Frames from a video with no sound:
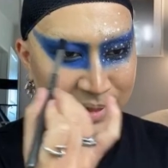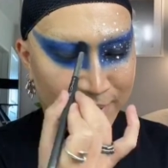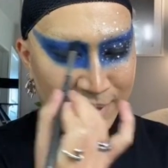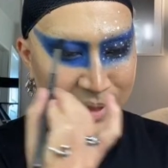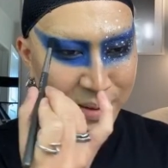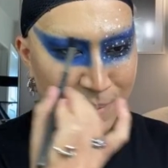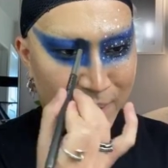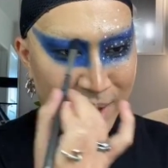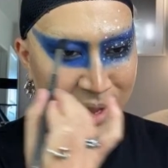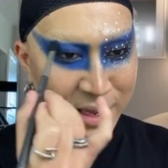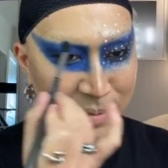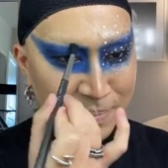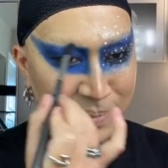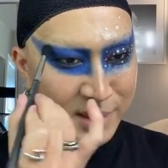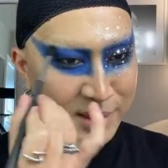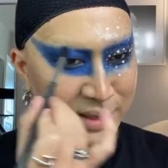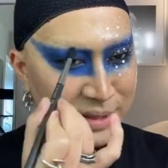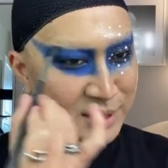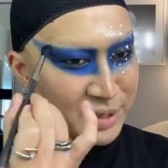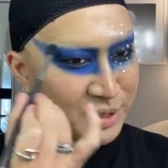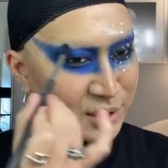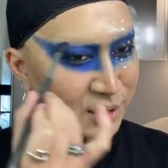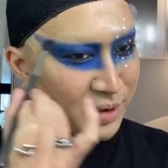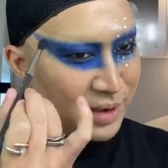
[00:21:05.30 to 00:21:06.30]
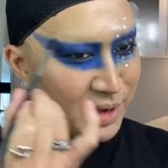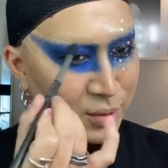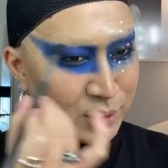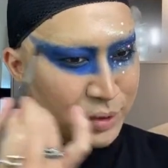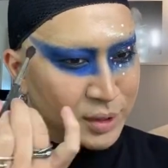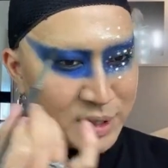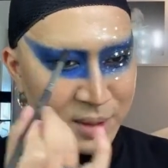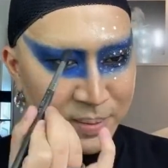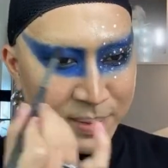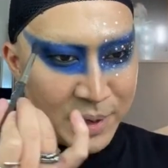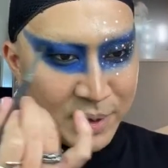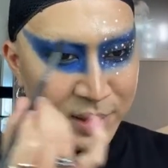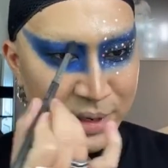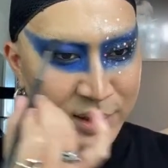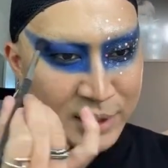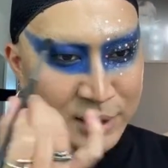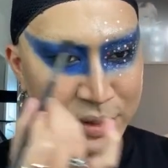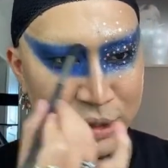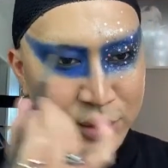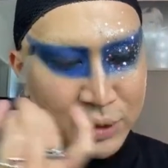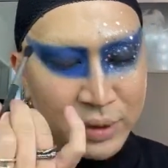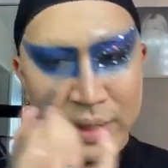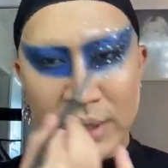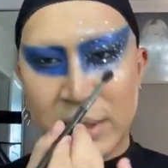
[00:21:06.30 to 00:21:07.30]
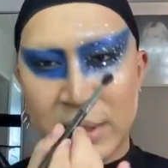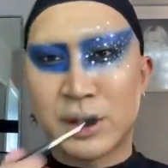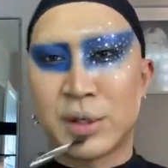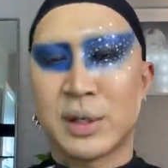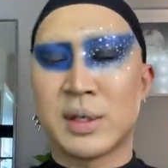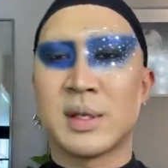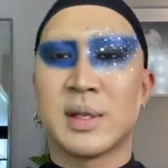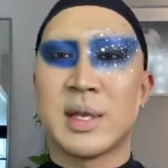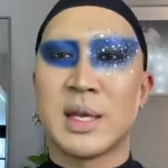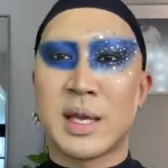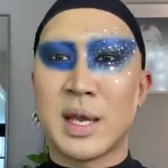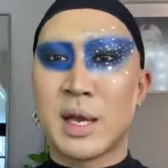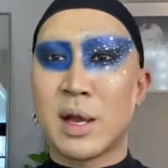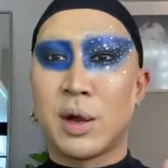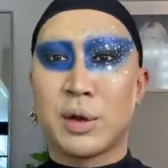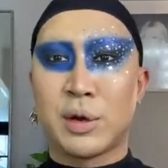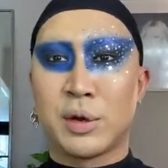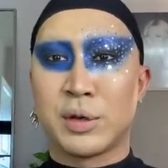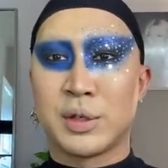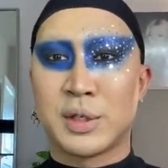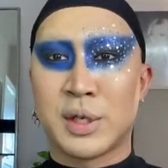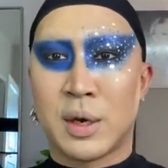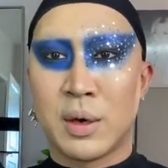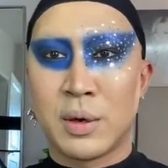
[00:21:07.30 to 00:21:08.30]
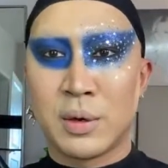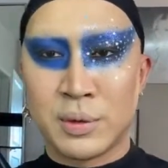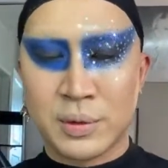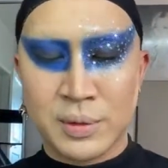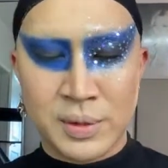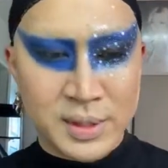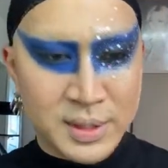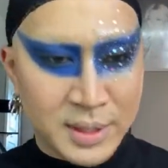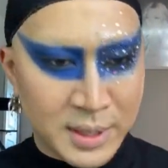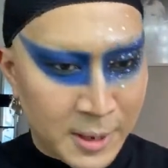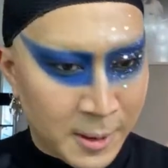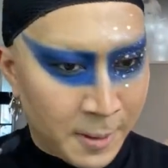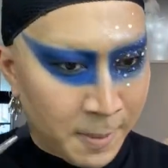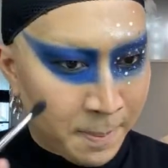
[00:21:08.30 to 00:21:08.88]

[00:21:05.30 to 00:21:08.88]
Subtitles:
makeup industry, or just the beauty industry, is just thinking on your toes